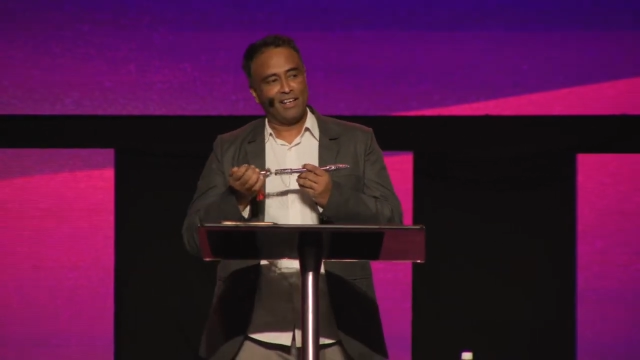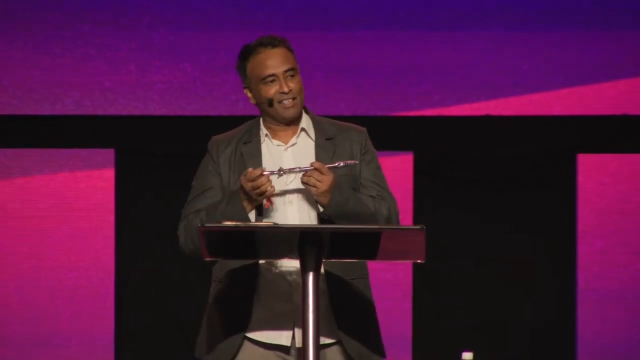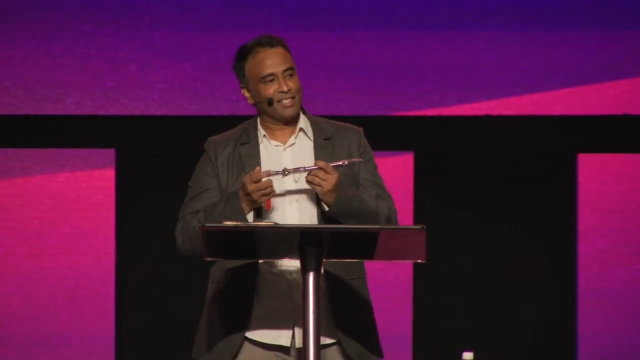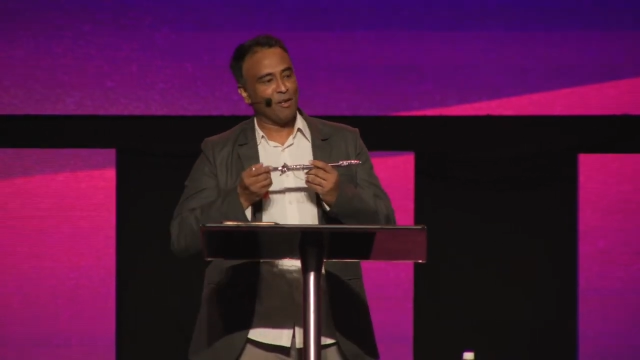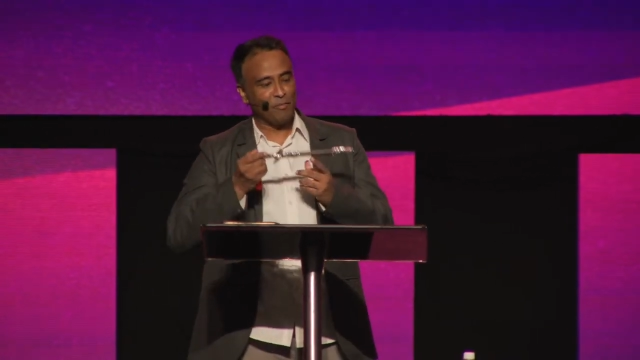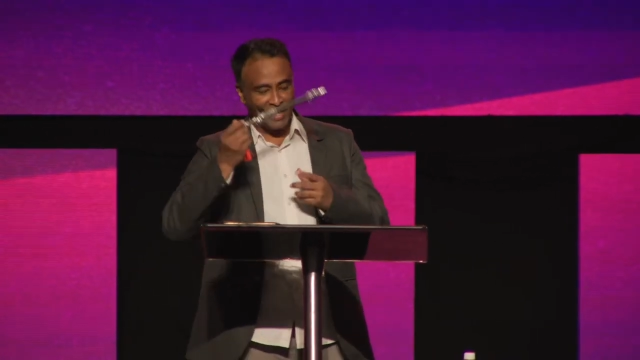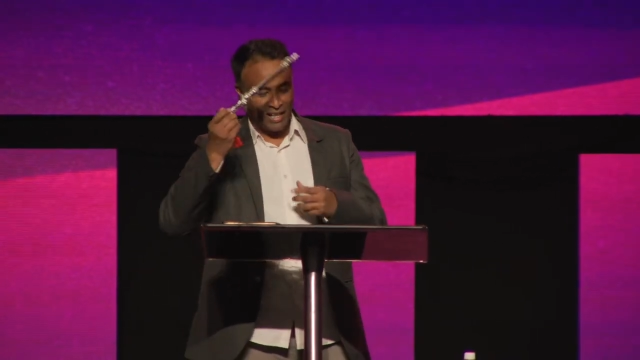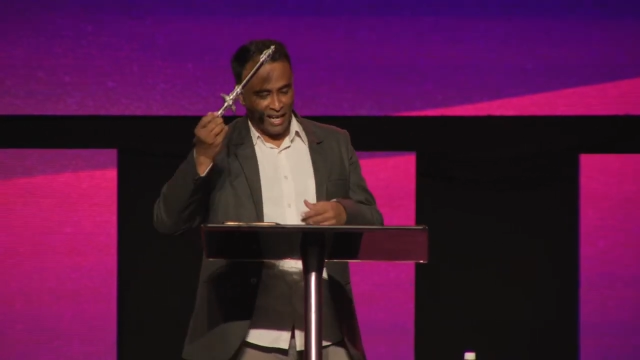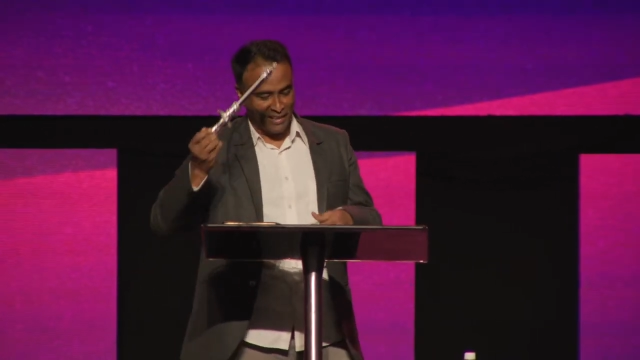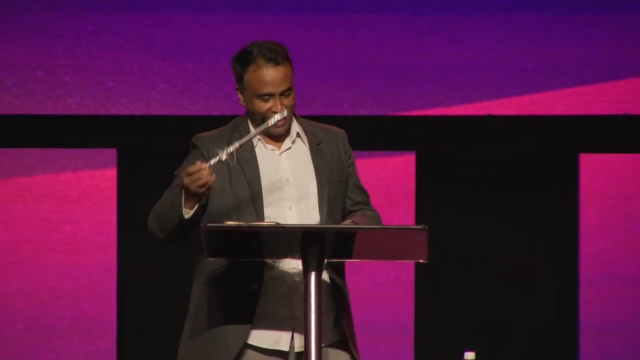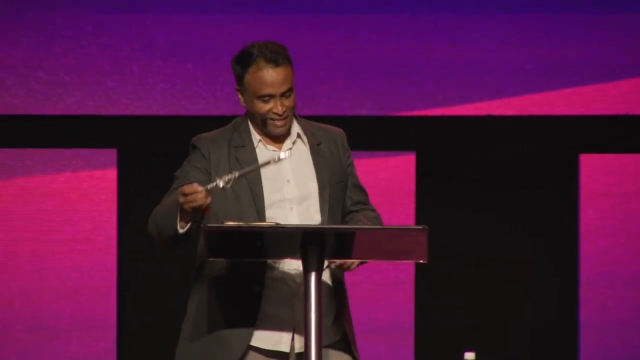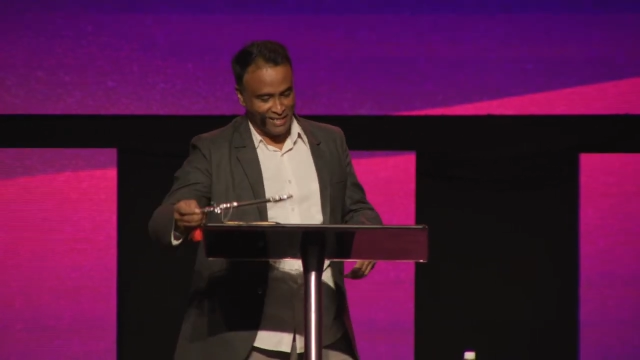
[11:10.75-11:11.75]
something
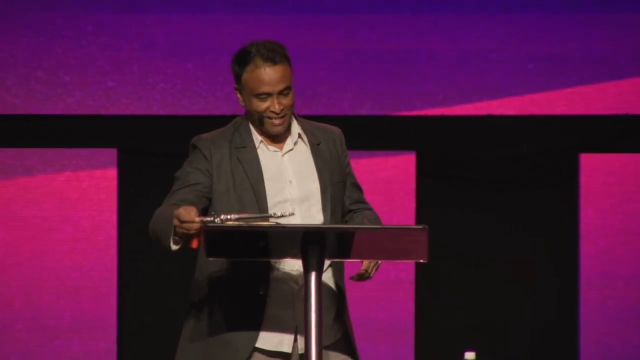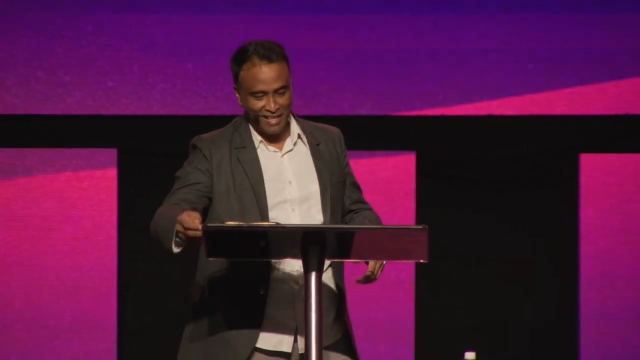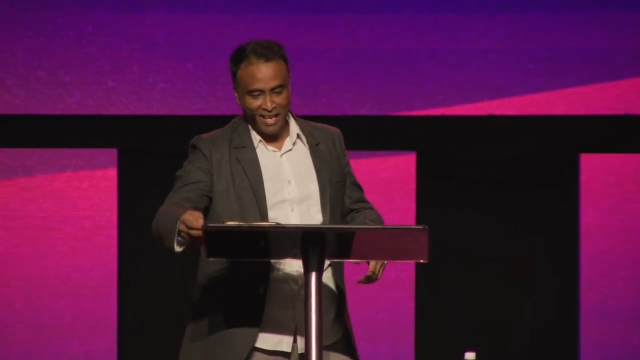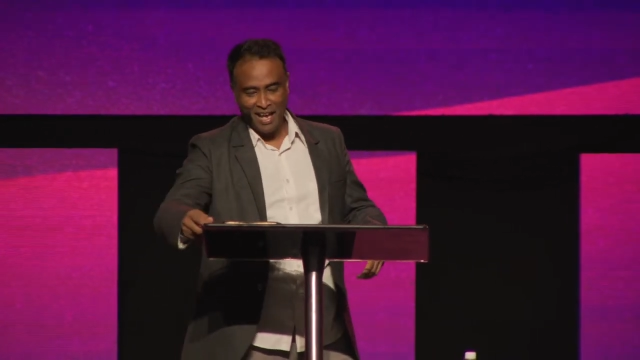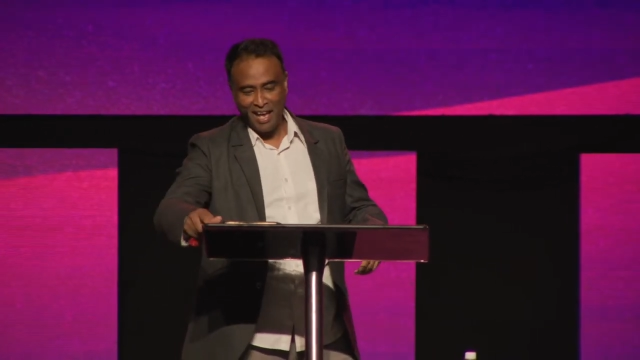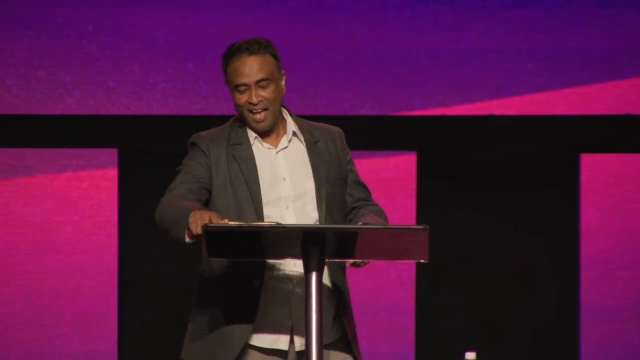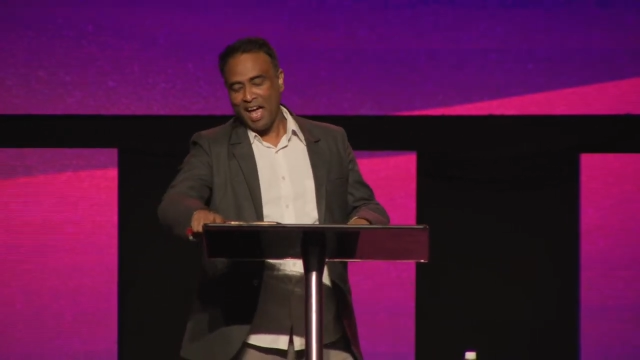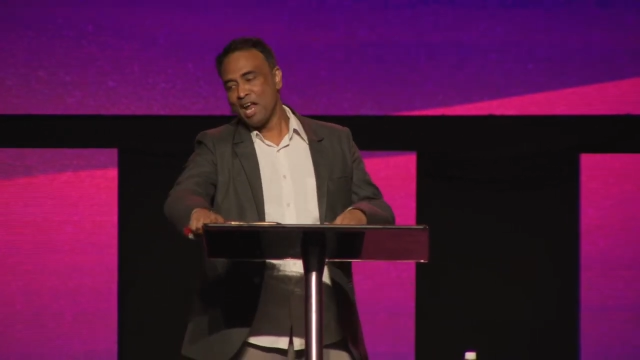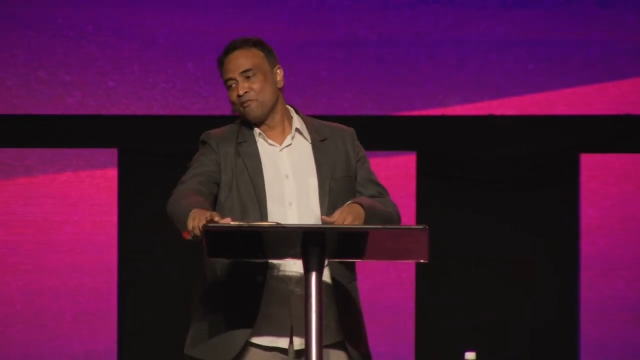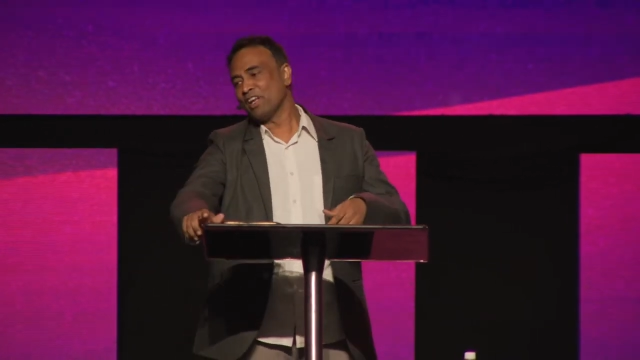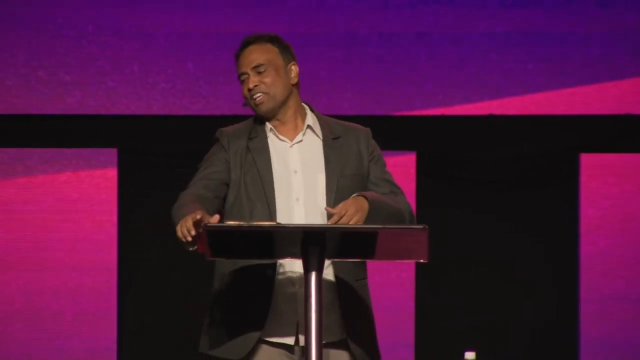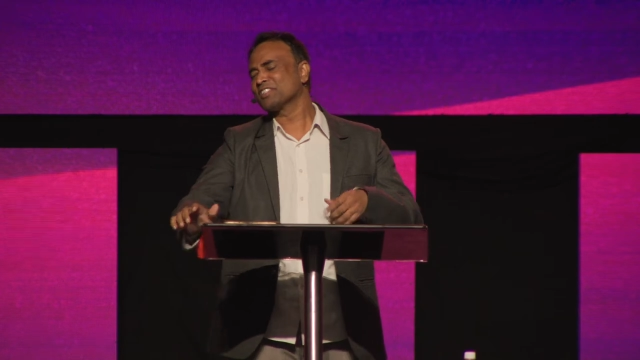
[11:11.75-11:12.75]
like this
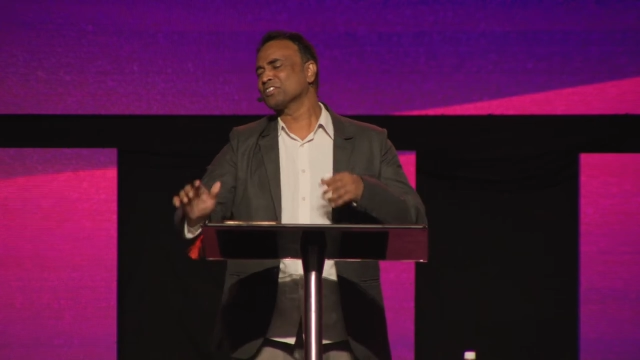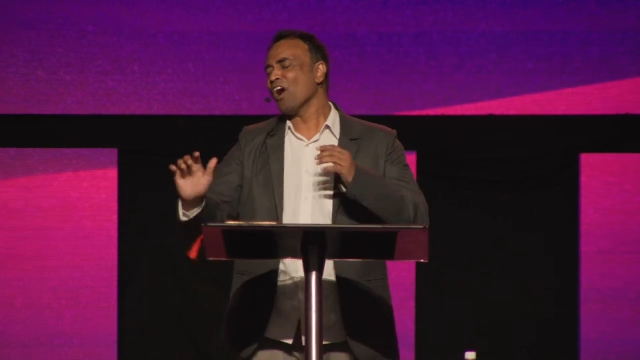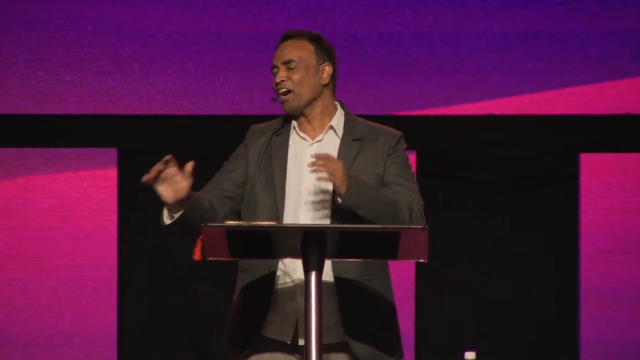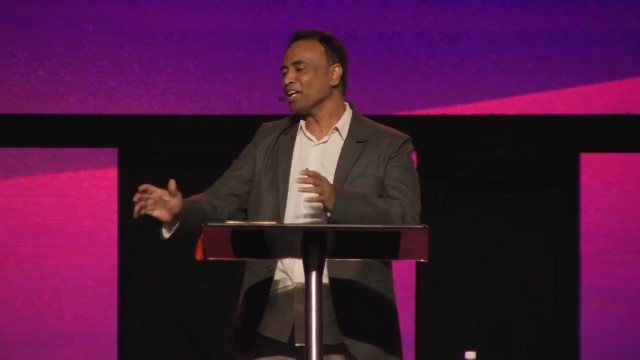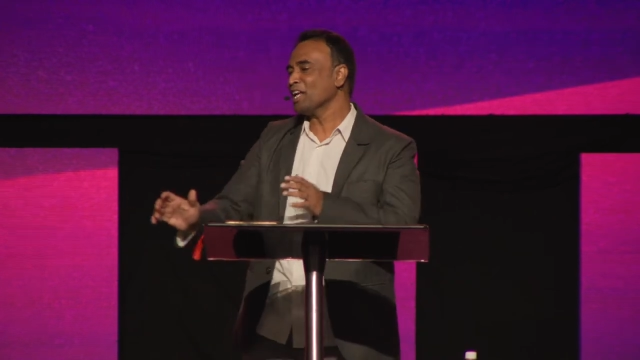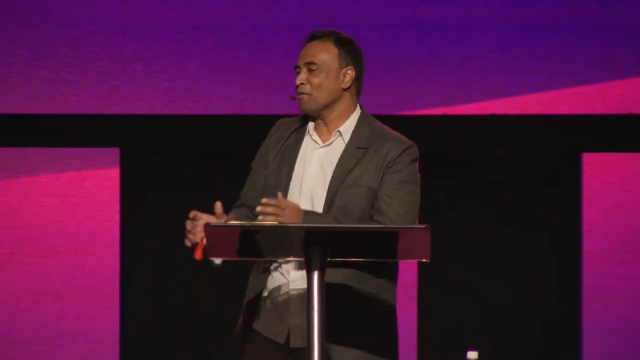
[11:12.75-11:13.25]
and when he's talking